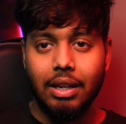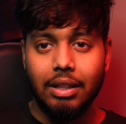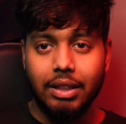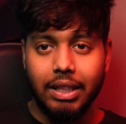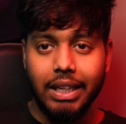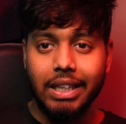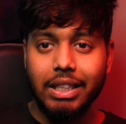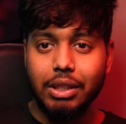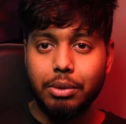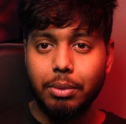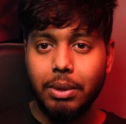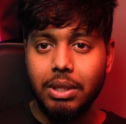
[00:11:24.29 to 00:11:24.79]

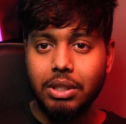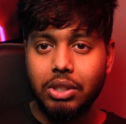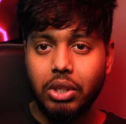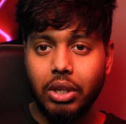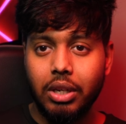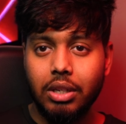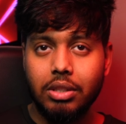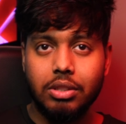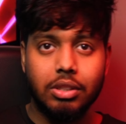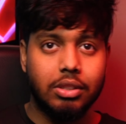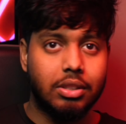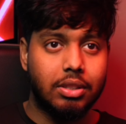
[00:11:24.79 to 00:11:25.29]
Things will
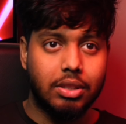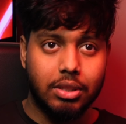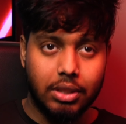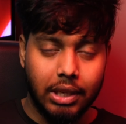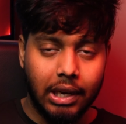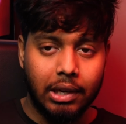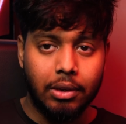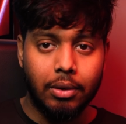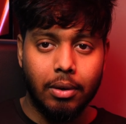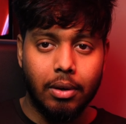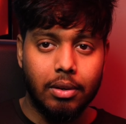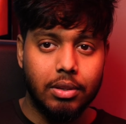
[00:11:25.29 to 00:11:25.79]
change. It's
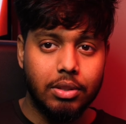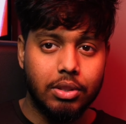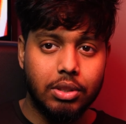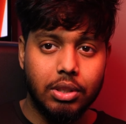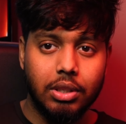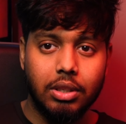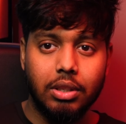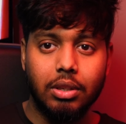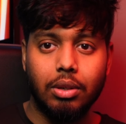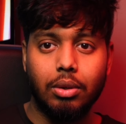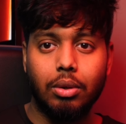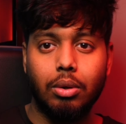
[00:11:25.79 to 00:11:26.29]
technology,
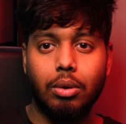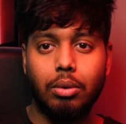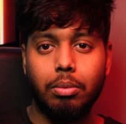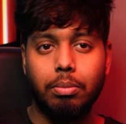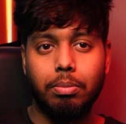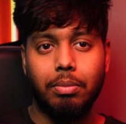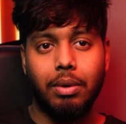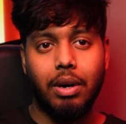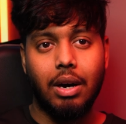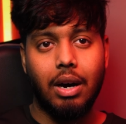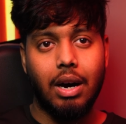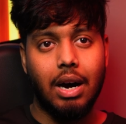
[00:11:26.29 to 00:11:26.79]
you
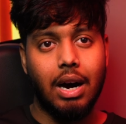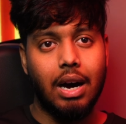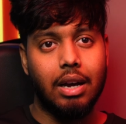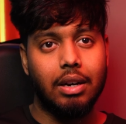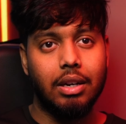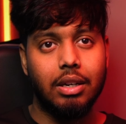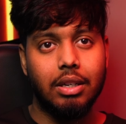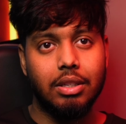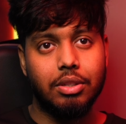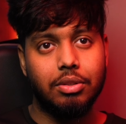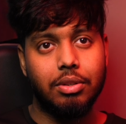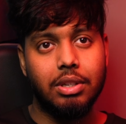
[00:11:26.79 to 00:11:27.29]
know. Our
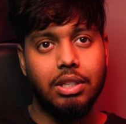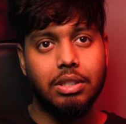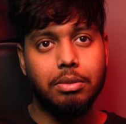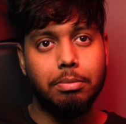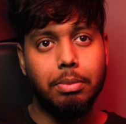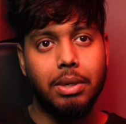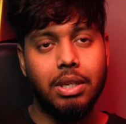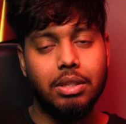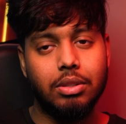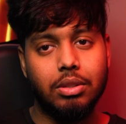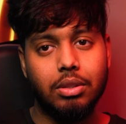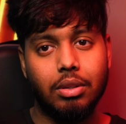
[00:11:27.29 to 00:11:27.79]
industry is
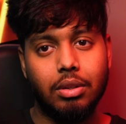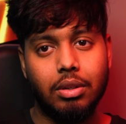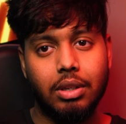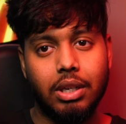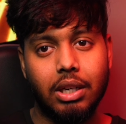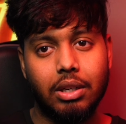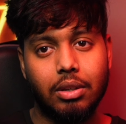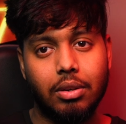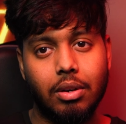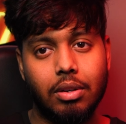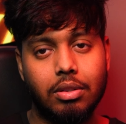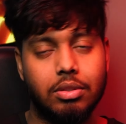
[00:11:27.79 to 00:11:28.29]
based on
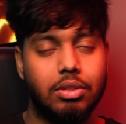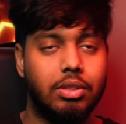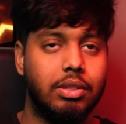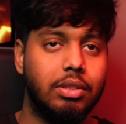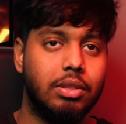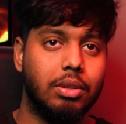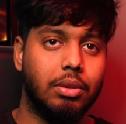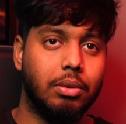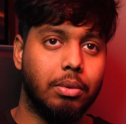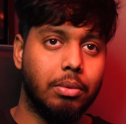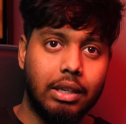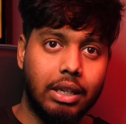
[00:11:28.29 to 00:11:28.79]
technology,
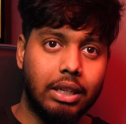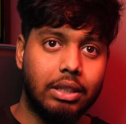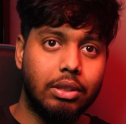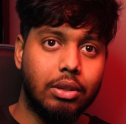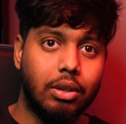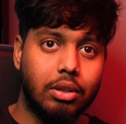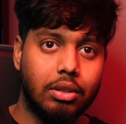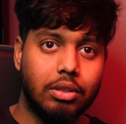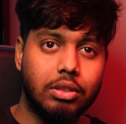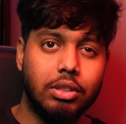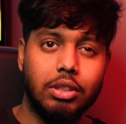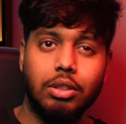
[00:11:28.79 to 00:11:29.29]
so
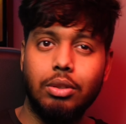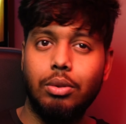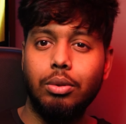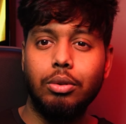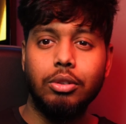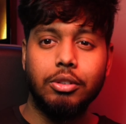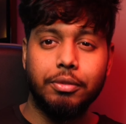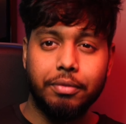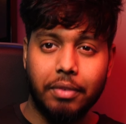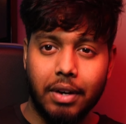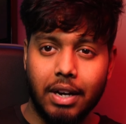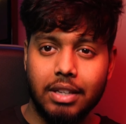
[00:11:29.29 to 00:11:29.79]
technology
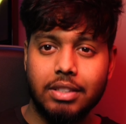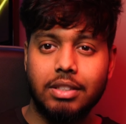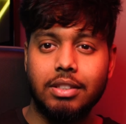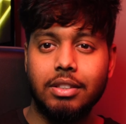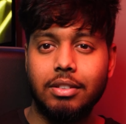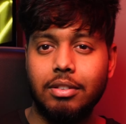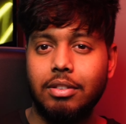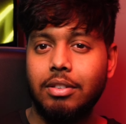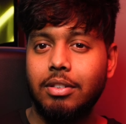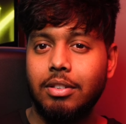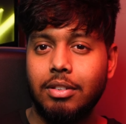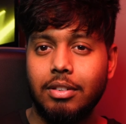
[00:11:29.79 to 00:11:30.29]
goes
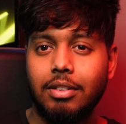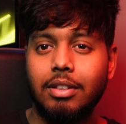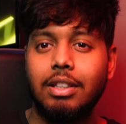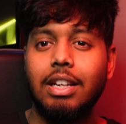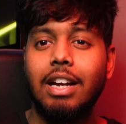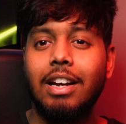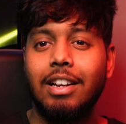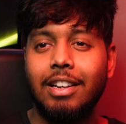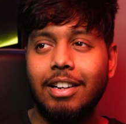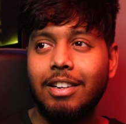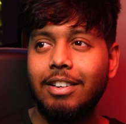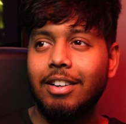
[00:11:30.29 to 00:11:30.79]
faster
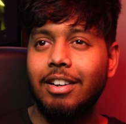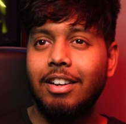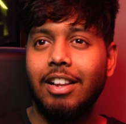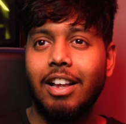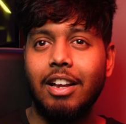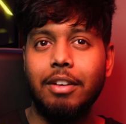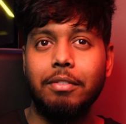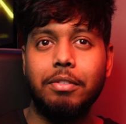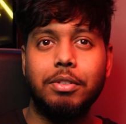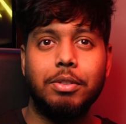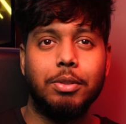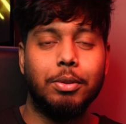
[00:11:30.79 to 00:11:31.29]
than our
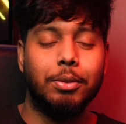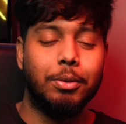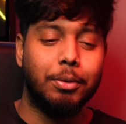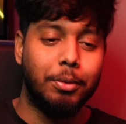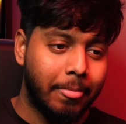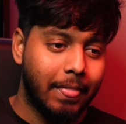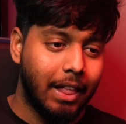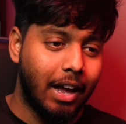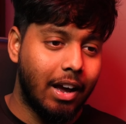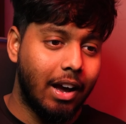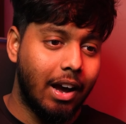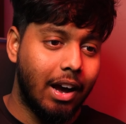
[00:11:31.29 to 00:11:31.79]
lives. So
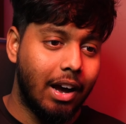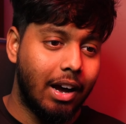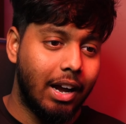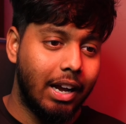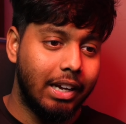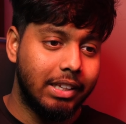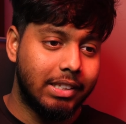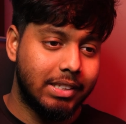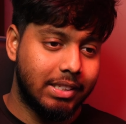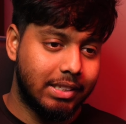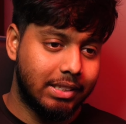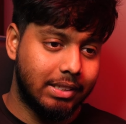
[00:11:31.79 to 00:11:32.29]

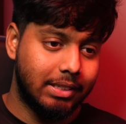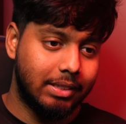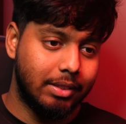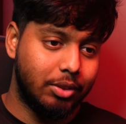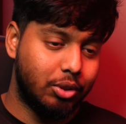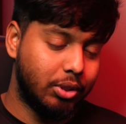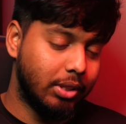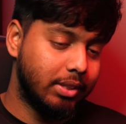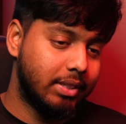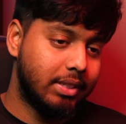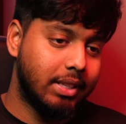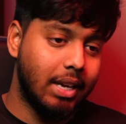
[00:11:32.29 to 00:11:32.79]
it's
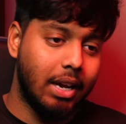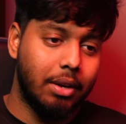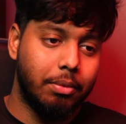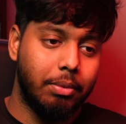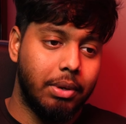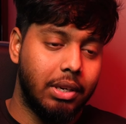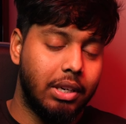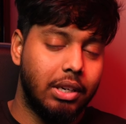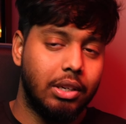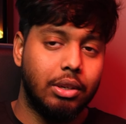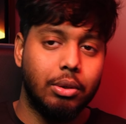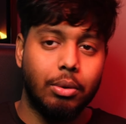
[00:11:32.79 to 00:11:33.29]
just that
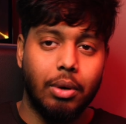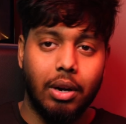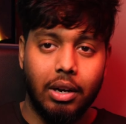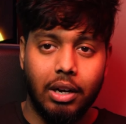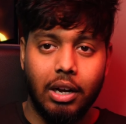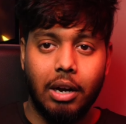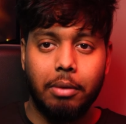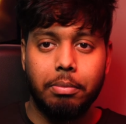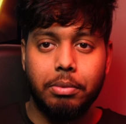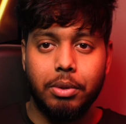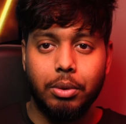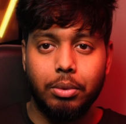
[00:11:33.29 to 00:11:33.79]
we need to
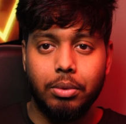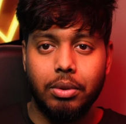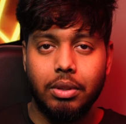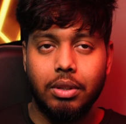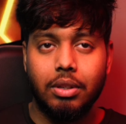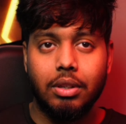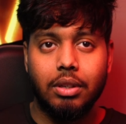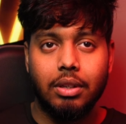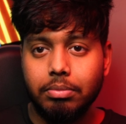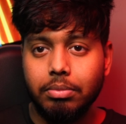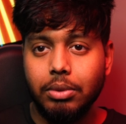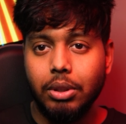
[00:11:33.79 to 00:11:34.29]
adapt to
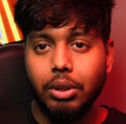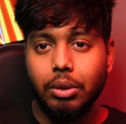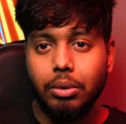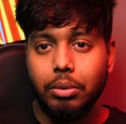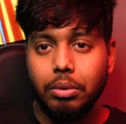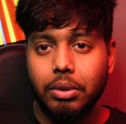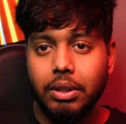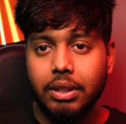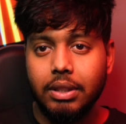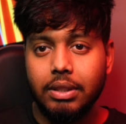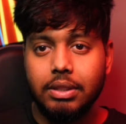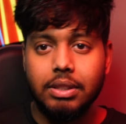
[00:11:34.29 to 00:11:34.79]
it,
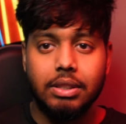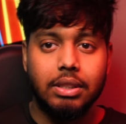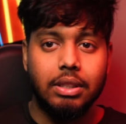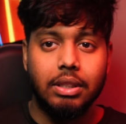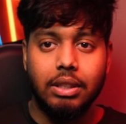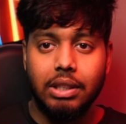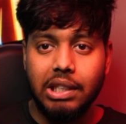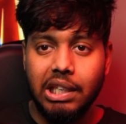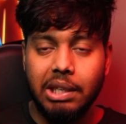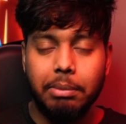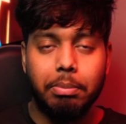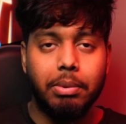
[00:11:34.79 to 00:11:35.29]
new things,
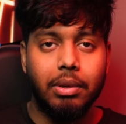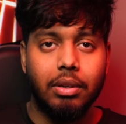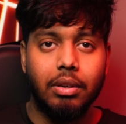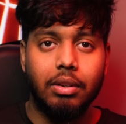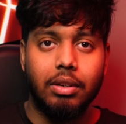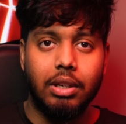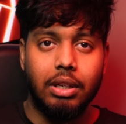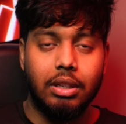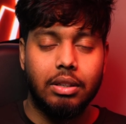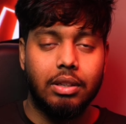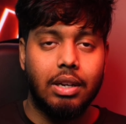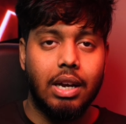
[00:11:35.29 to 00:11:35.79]
and keep
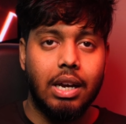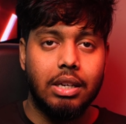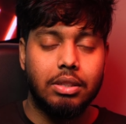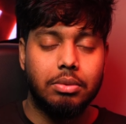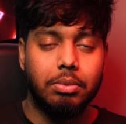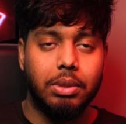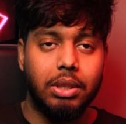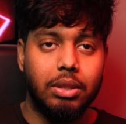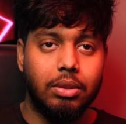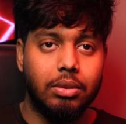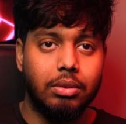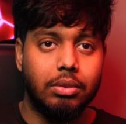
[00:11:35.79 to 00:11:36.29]
learning as
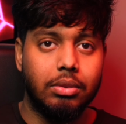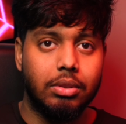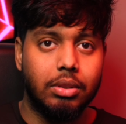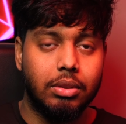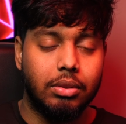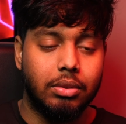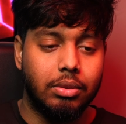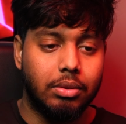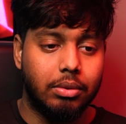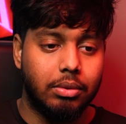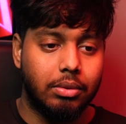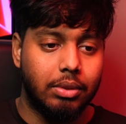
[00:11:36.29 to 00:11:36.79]
we go.
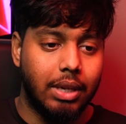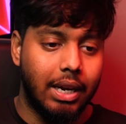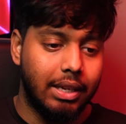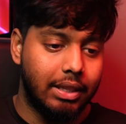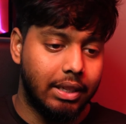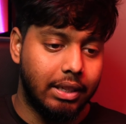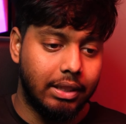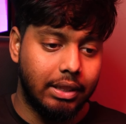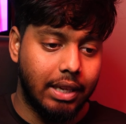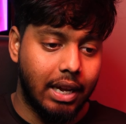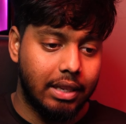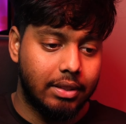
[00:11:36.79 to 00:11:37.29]
So I
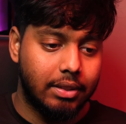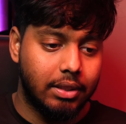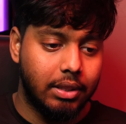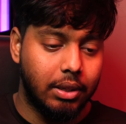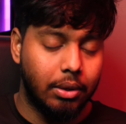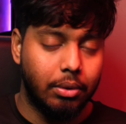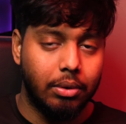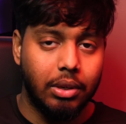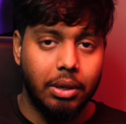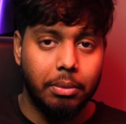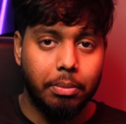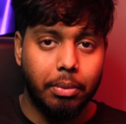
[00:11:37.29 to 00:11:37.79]
think that's the
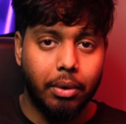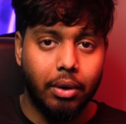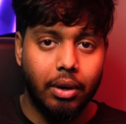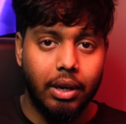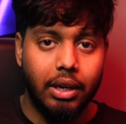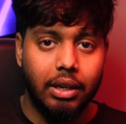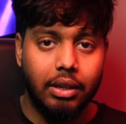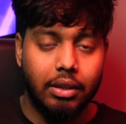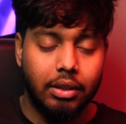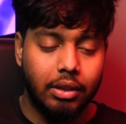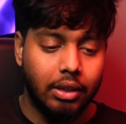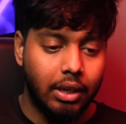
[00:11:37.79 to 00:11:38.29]
only
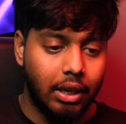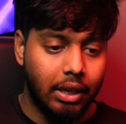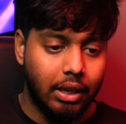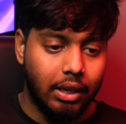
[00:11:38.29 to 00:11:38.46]
point.